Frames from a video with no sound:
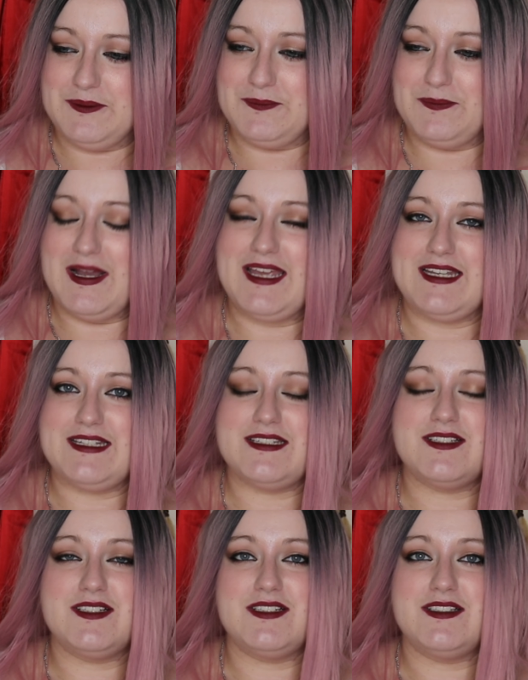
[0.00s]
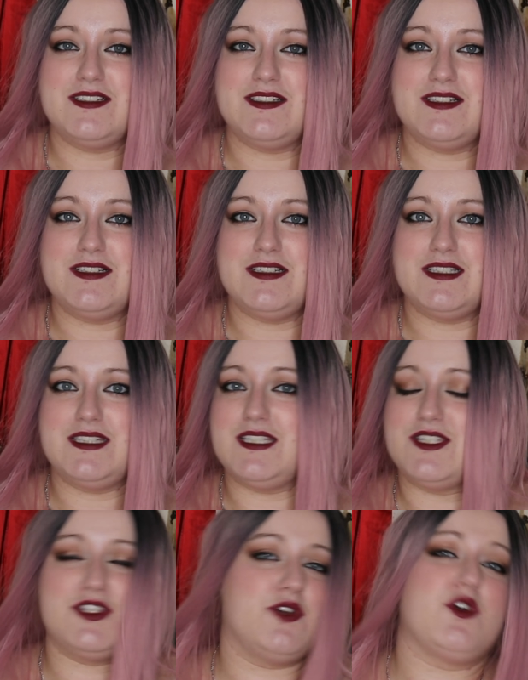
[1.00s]
when
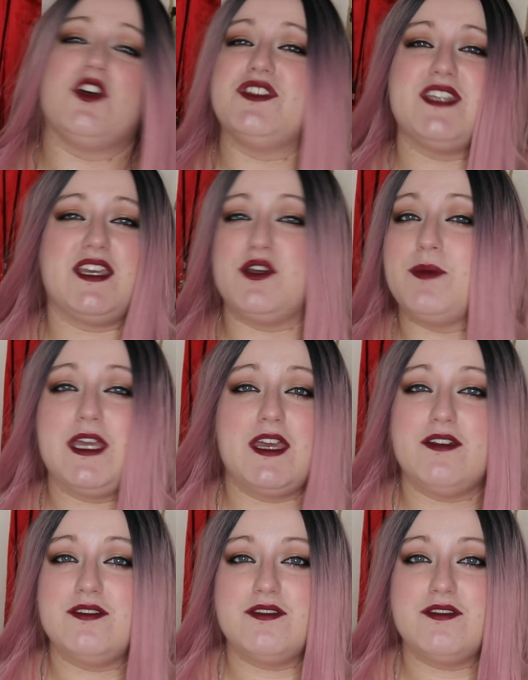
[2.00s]
there's no content coming out.